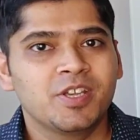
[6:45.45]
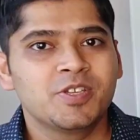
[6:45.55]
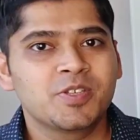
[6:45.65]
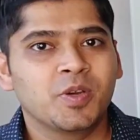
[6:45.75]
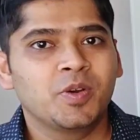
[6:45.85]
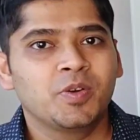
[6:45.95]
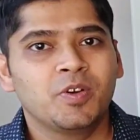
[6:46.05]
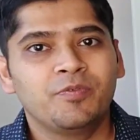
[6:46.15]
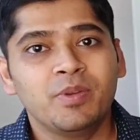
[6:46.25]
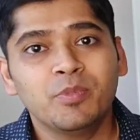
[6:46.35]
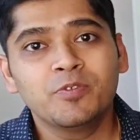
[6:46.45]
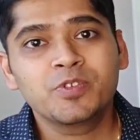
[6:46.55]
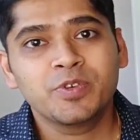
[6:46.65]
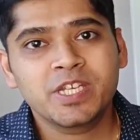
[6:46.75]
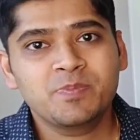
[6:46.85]
So we move
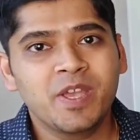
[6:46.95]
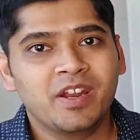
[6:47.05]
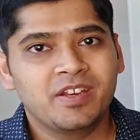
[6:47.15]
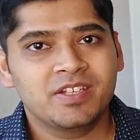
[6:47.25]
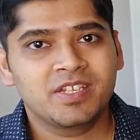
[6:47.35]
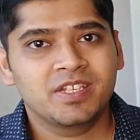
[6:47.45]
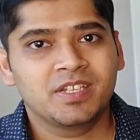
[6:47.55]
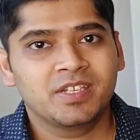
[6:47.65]
to its parent.